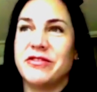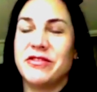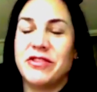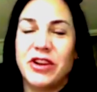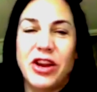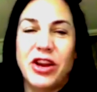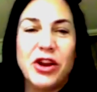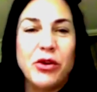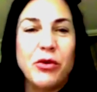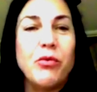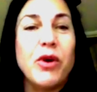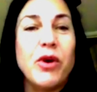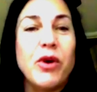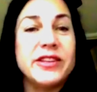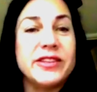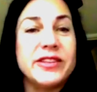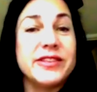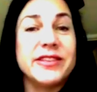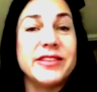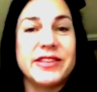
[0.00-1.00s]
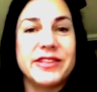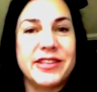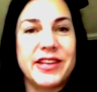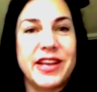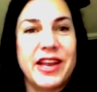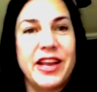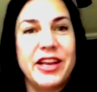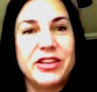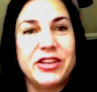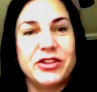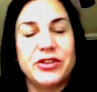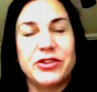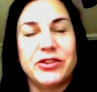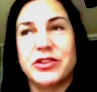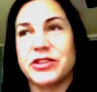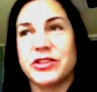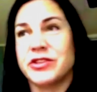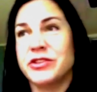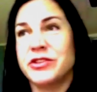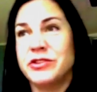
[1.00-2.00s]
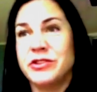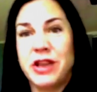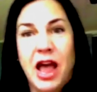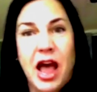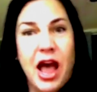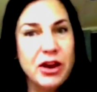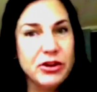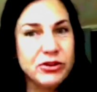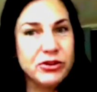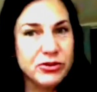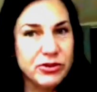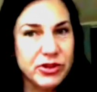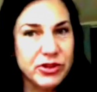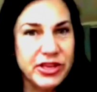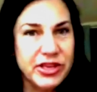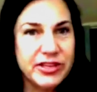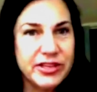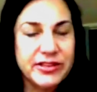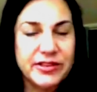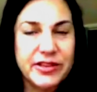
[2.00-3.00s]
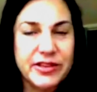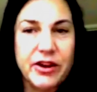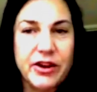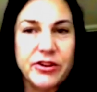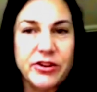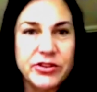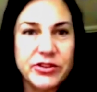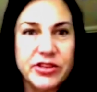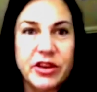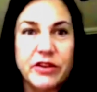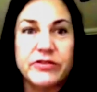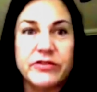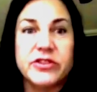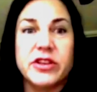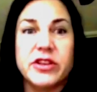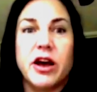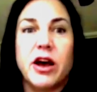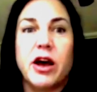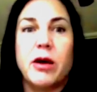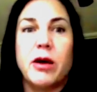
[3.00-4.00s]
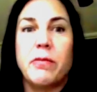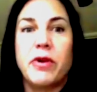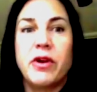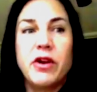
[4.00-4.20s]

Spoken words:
you know, what does it take to just naturally set ourselves up